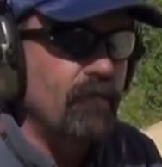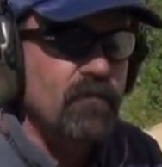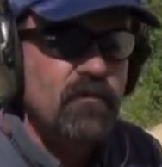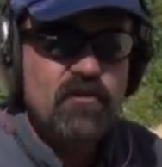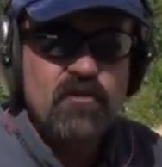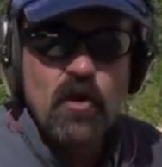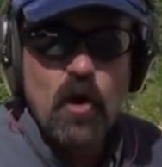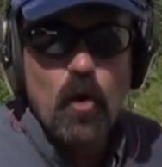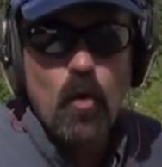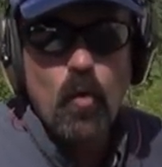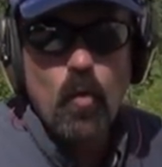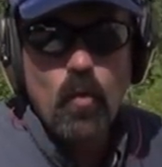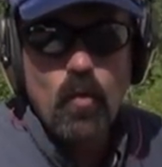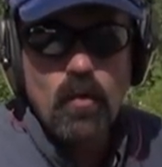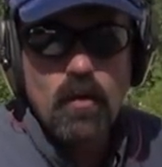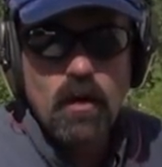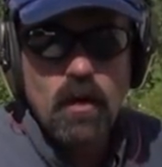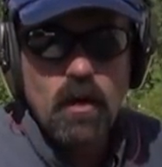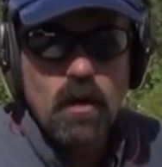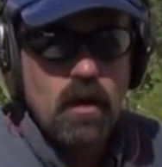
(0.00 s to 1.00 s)
so
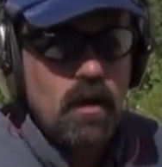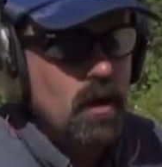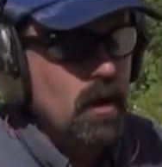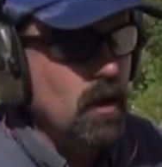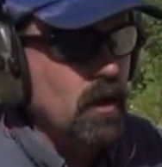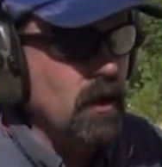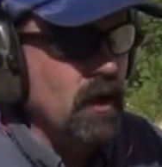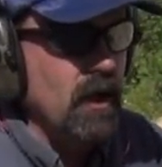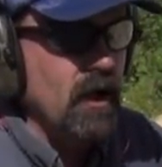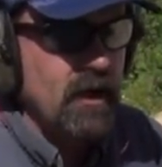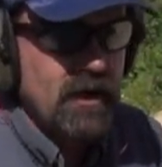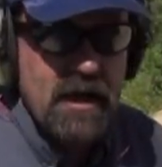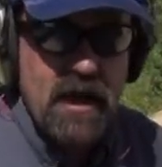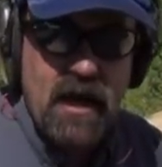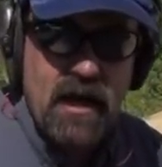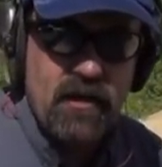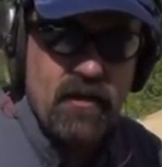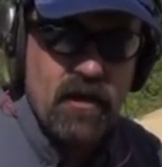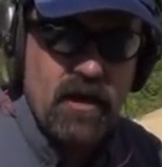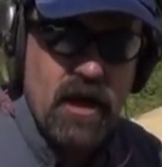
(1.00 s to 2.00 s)

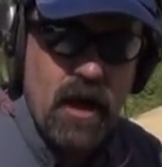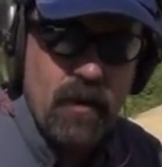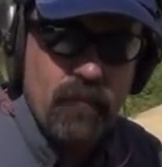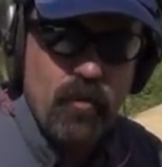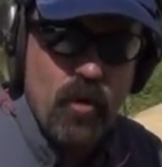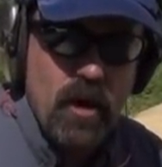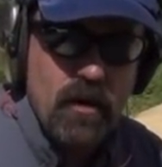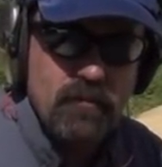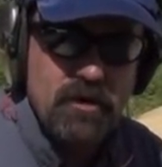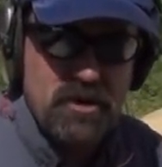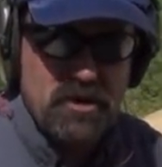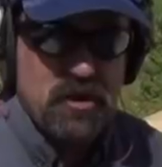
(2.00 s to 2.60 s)
again, the gun probably